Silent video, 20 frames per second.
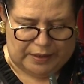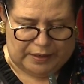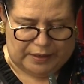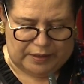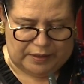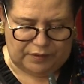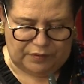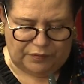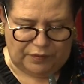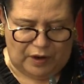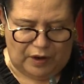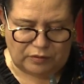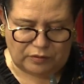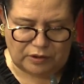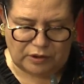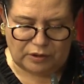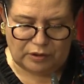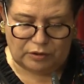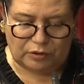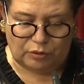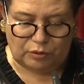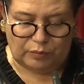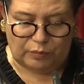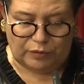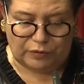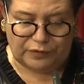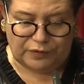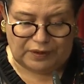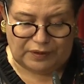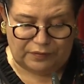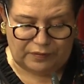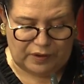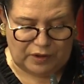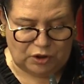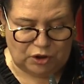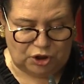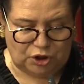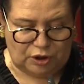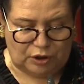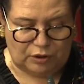it founded the
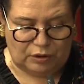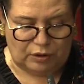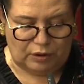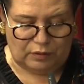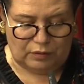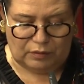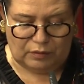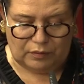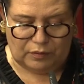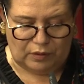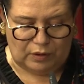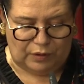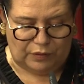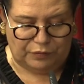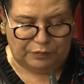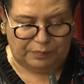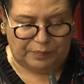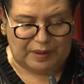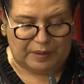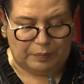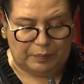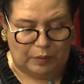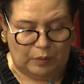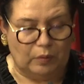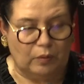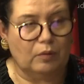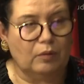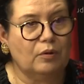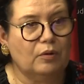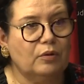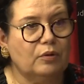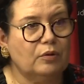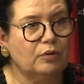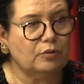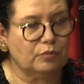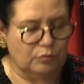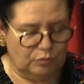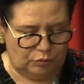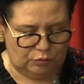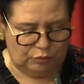motivation of people
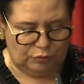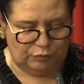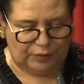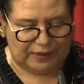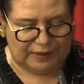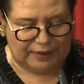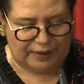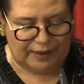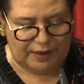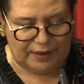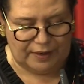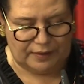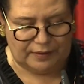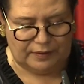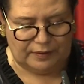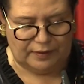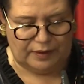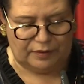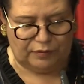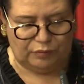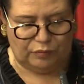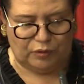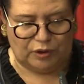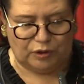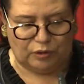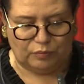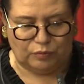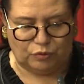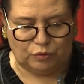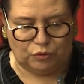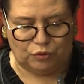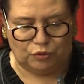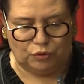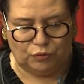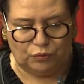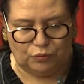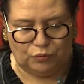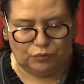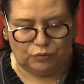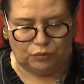to regain their freedom to
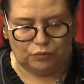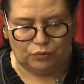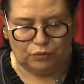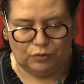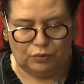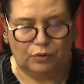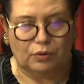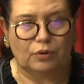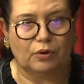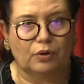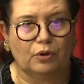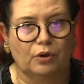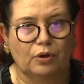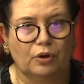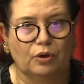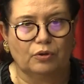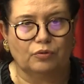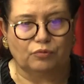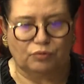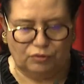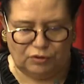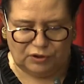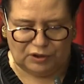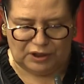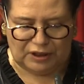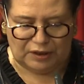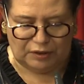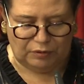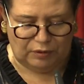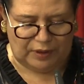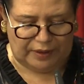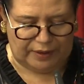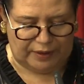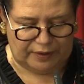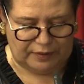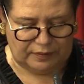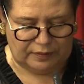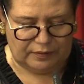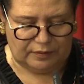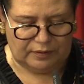choose, to
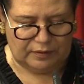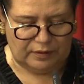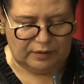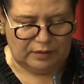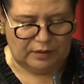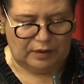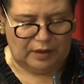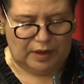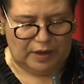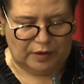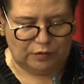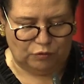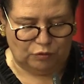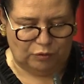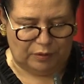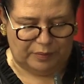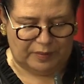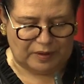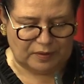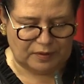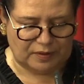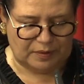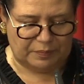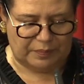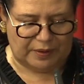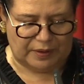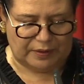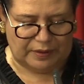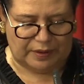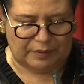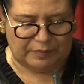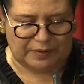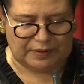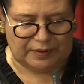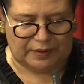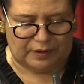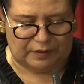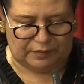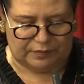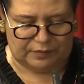circulate, and to emancipate
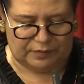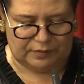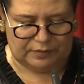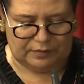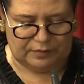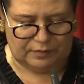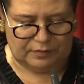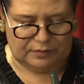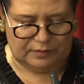themselves.